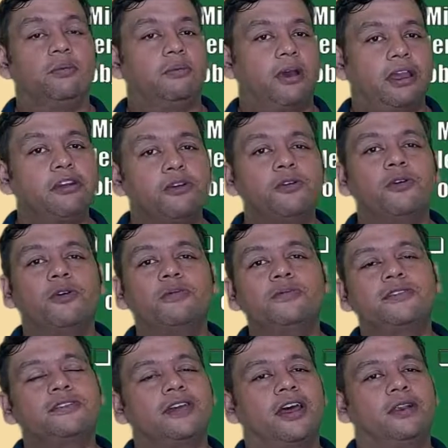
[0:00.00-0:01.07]

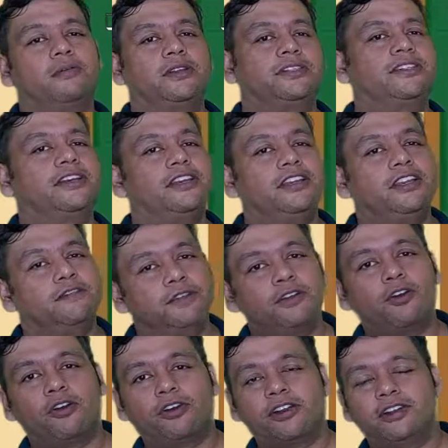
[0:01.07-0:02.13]
Microbes are basically living
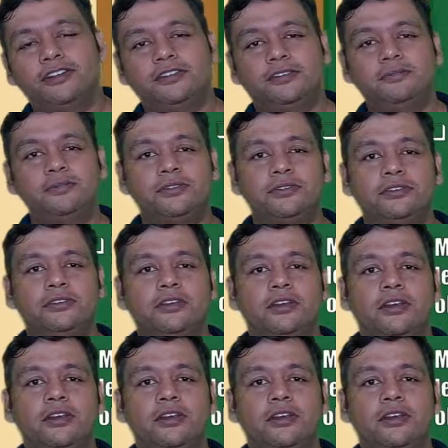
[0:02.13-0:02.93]
organisms